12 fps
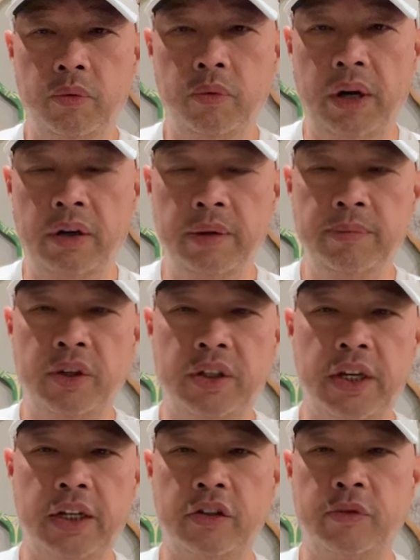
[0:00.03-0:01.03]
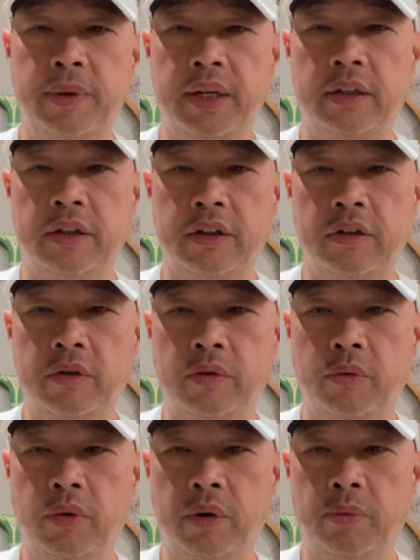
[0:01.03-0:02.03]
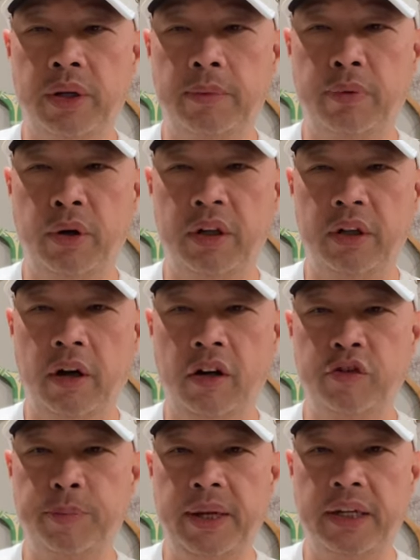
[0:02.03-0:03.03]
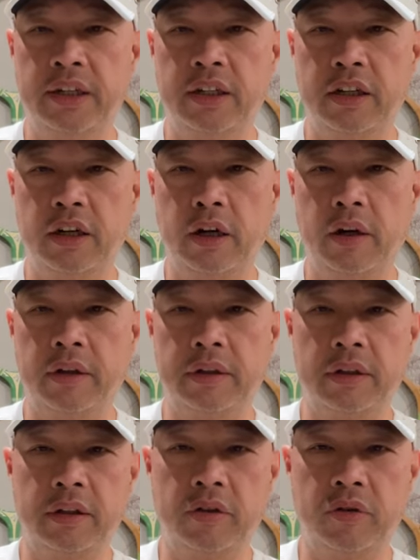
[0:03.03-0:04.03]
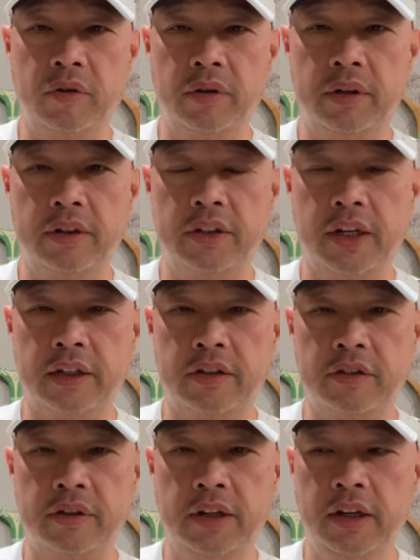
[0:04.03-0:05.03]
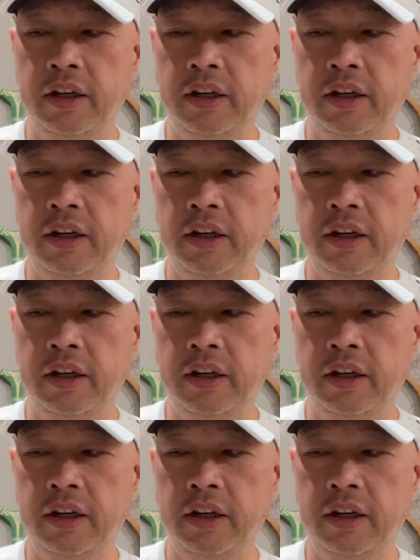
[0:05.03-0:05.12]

Welcome to Tennis Spin, where we put our spin on your tennis.